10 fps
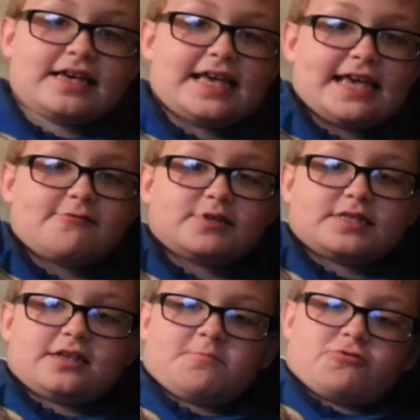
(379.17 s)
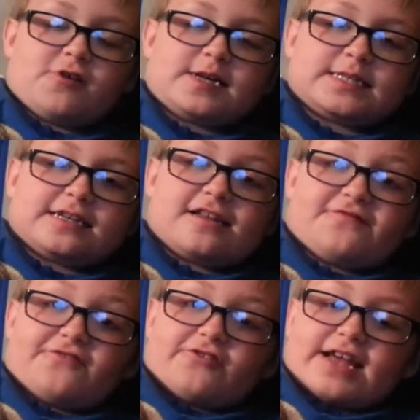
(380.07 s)
He was the
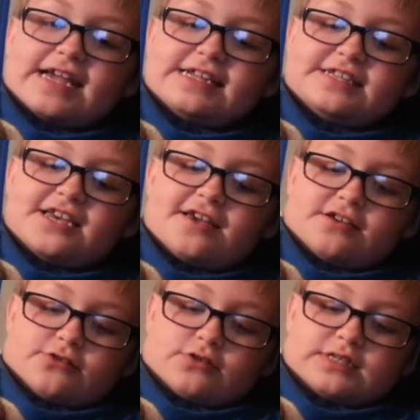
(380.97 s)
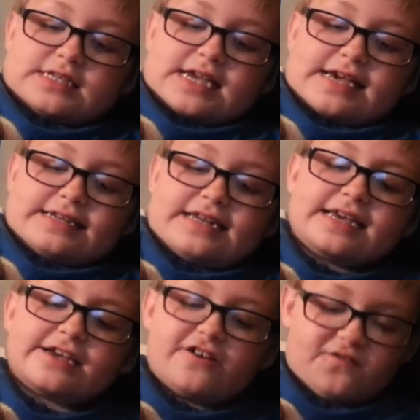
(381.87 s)
president for eight years, and
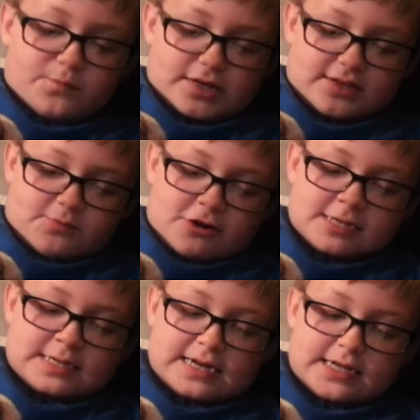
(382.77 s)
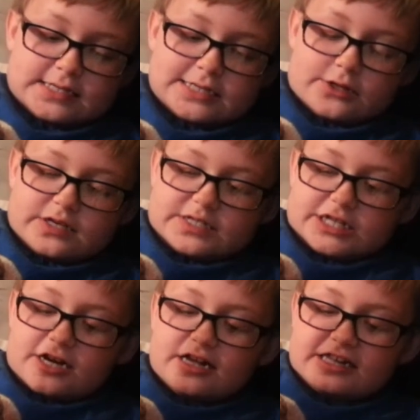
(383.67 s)
he could have been the president until he
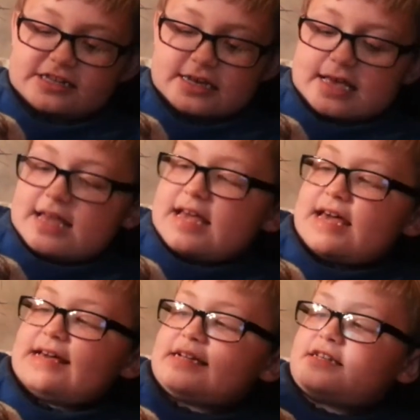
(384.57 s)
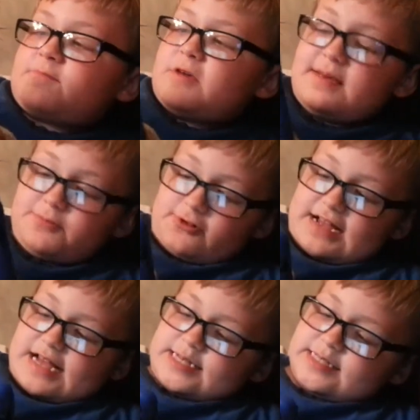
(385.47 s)
died. And people
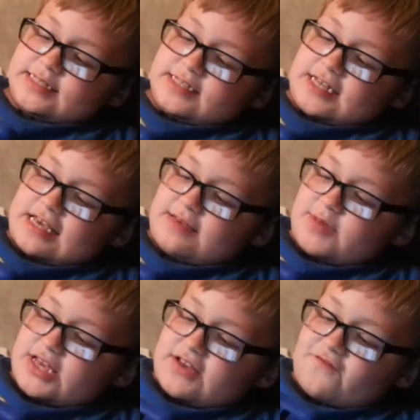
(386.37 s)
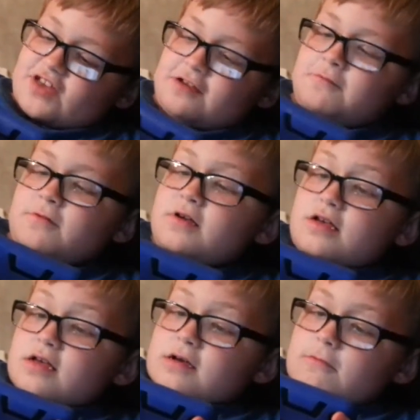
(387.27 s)
asked him if he
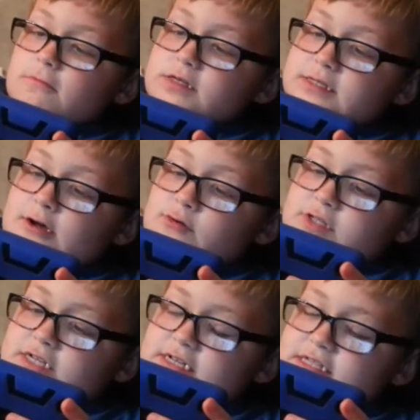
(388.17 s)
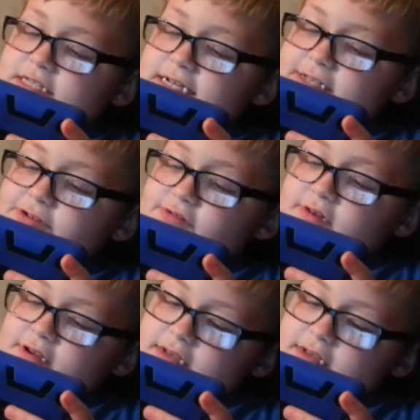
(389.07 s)
was going to continue